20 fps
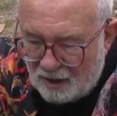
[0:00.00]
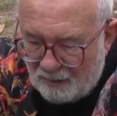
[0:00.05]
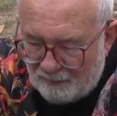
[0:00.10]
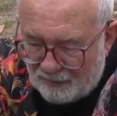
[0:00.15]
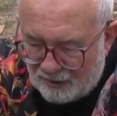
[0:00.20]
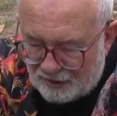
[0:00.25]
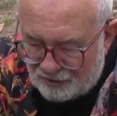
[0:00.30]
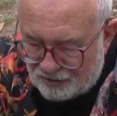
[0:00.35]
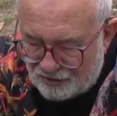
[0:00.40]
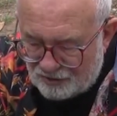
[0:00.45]

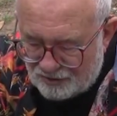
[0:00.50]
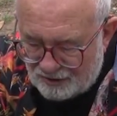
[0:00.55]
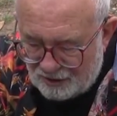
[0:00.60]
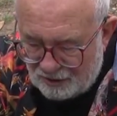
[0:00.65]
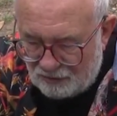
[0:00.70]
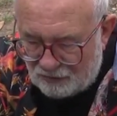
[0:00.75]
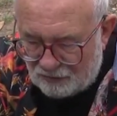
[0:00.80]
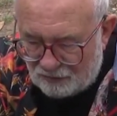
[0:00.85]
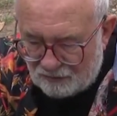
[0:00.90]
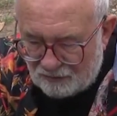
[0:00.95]
But it's
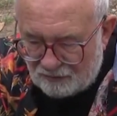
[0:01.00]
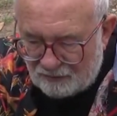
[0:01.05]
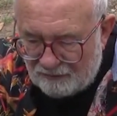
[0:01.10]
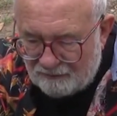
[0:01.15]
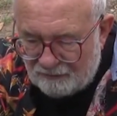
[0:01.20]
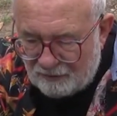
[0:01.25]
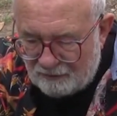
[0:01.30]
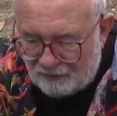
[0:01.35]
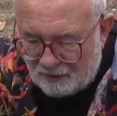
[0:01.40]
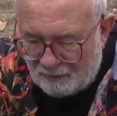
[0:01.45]
still
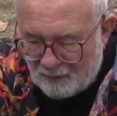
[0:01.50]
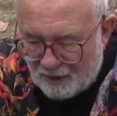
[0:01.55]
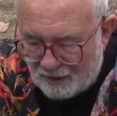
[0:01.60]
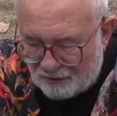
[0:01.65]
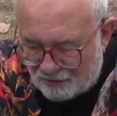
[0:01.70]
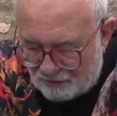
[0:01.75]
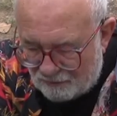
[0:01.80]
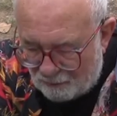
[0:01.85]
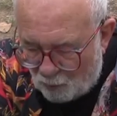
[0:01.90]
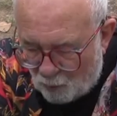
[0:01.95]
very
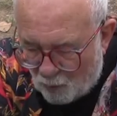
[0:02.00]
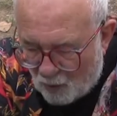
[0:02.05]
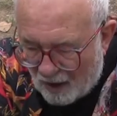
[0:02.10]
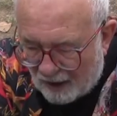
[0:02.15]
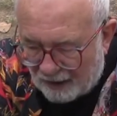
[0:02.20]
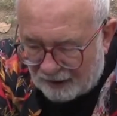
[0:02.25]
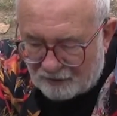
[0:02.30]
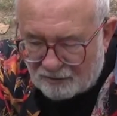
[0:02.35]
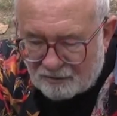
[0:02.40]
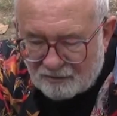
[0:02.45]
much a
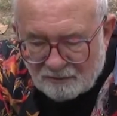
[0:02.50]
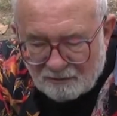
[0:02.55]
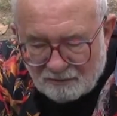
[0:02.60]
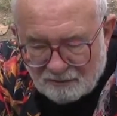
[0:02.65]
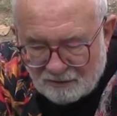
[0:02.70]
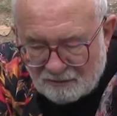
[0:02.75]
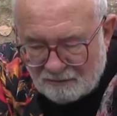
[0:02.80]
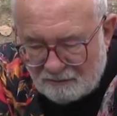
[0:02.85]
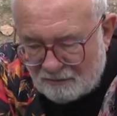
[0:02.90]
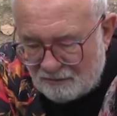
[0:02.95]
white
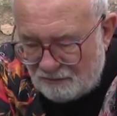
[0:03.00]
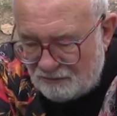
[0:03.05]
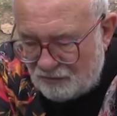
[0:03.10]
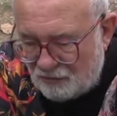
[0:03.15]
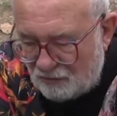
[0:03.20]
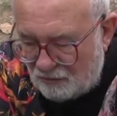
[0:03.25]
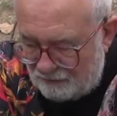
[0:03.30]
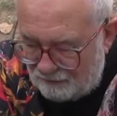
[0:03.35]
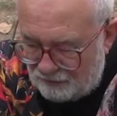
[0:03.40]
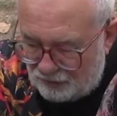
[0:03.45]

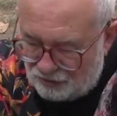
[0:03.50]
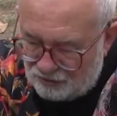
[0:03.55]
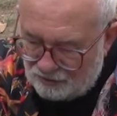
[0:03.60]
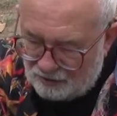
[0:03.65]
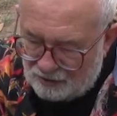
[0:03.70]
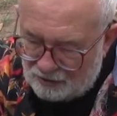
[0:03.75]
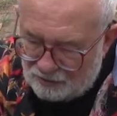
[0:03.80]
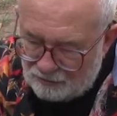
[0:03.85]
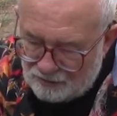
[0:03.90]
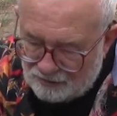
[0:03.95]
sort of a show,
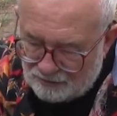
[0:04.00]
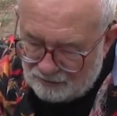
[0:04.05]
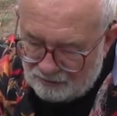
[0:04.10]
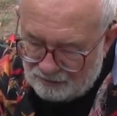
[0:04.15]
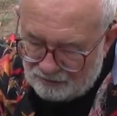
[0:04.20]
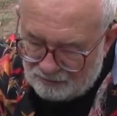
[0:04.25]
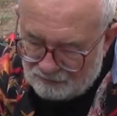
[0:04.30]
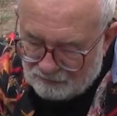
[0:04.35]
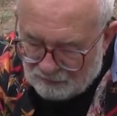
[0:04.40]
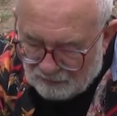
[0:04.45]
isn't
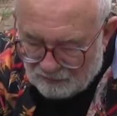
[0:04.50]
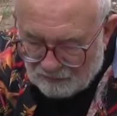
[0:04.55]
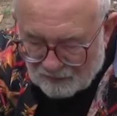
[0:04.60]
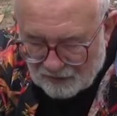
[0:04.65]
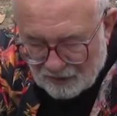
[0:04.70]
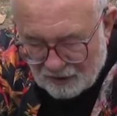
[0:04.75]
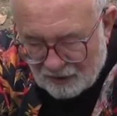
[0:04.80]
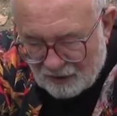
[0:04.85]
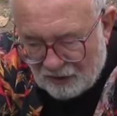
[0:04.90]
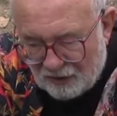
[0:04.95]
it?
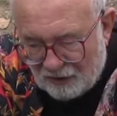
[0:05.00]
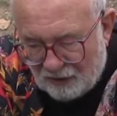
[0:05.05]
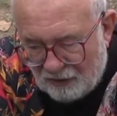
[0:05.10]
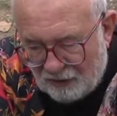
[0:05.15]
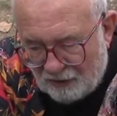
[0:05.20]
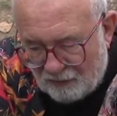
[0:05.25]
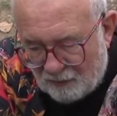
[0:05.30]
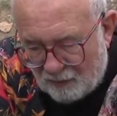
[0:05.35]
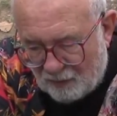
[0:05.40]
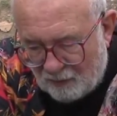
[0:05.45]

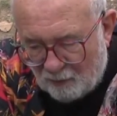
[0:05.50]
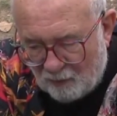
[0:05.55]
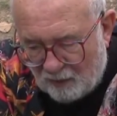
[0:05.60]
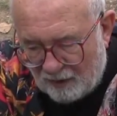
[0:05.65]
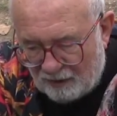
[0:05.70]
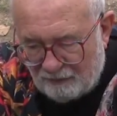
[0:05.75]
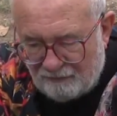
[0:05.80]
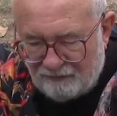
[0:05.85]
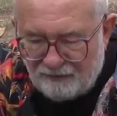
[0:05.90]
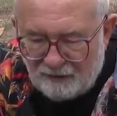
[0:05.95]
We
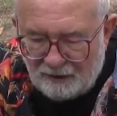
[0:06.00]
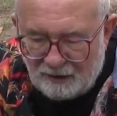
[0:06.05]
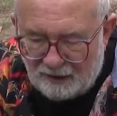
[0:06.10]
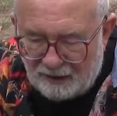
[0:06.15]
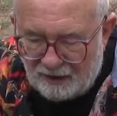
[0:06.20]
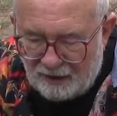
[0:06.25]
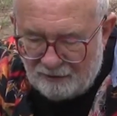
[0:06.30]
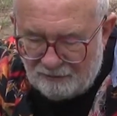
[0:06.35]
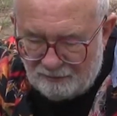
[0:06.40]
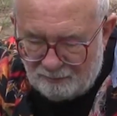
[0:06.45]
could fill it
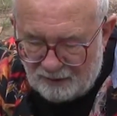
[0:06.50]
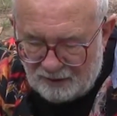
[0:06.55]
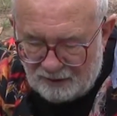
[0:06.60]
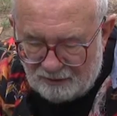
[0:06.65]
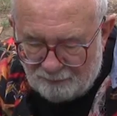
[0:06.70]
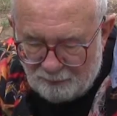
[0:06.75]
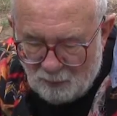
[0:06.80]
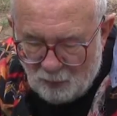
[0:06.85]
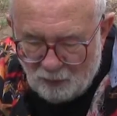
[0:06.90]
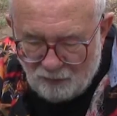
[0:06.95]
out a bit
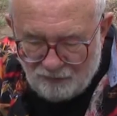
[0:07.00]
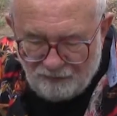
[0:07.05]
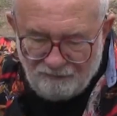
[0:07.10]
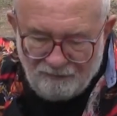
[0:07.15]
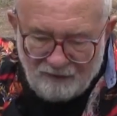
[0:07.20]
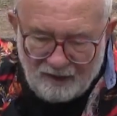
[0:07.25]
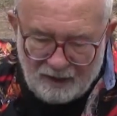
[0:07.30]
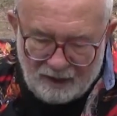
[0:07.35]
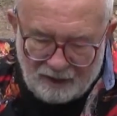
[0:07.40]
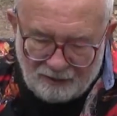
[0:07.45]
more than
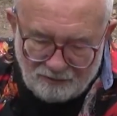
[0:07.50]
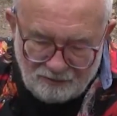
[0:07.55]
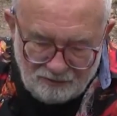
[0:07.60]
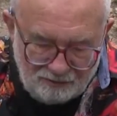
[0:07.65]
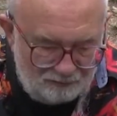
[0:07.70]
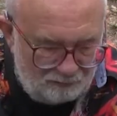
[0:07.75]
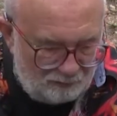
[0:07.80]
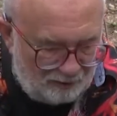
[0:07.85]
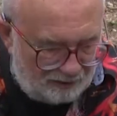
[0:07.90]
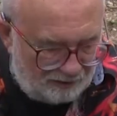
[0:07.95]
that,
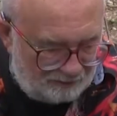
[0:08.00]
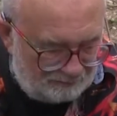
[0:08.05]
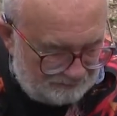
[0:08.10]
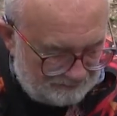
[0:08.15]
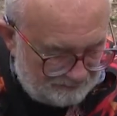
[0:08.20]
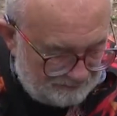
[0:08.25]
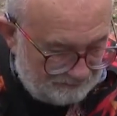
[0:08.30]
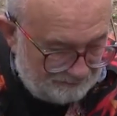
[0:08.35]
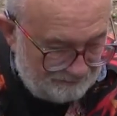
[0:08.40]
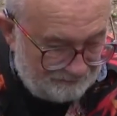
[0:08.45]
couldn't we?
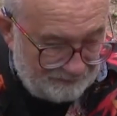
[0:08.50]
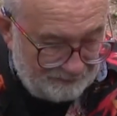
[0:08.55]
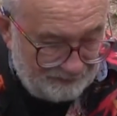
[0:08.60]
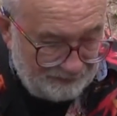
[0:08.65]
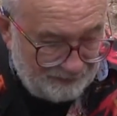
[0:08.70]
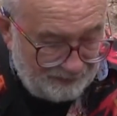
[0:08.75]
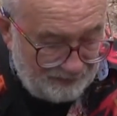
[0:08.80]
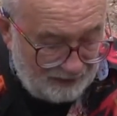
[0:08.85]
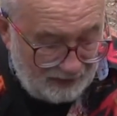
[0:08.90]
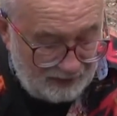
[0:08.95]

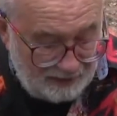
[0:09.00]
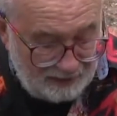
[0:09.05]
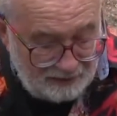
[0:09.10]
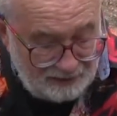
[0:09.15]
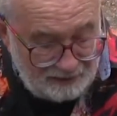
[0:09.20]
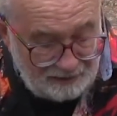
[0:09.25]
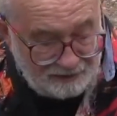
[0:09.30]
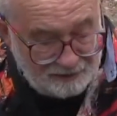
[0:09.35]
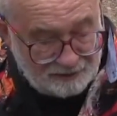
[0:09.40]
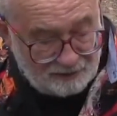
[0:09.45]

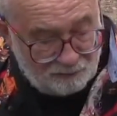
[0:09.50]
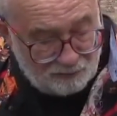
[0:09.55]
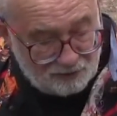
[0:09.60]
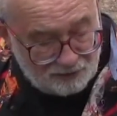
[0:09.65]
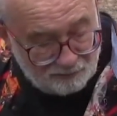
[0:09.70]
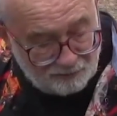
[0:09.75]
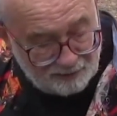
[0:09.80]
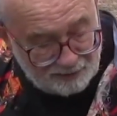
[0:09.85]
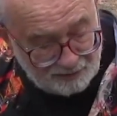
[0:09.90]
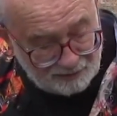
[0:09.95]
So what
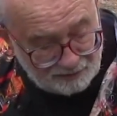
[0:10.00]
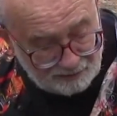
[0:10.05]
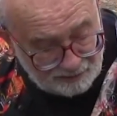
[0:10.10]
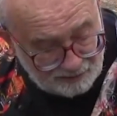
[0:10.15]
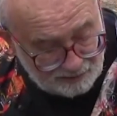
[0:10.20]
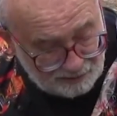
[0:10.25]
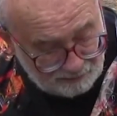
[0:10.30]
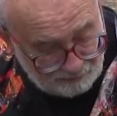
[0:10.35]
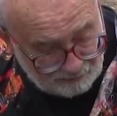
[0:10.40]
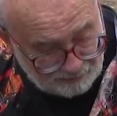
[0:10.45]
do we add
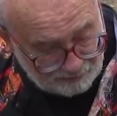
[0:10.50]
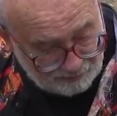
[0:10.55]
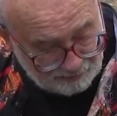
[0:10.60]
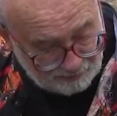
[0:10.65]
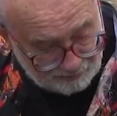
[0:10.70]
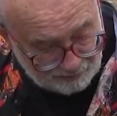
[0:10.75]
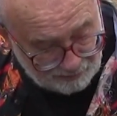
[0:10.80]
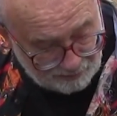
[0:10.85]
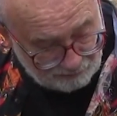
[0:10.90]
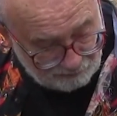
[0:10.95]
then, do you
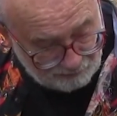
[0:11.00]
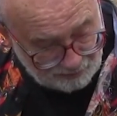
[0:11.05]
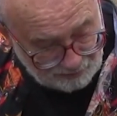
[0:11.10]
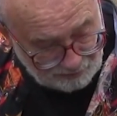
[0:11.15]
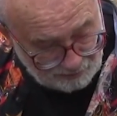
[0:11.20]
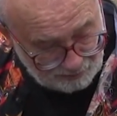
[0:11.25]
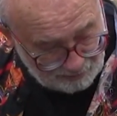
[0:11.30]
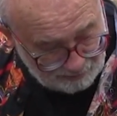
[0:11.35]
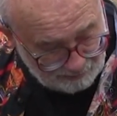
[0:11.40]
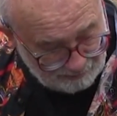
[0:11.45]
think,
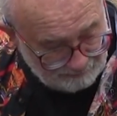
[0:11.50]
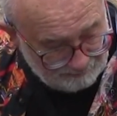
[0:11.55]
Rusty?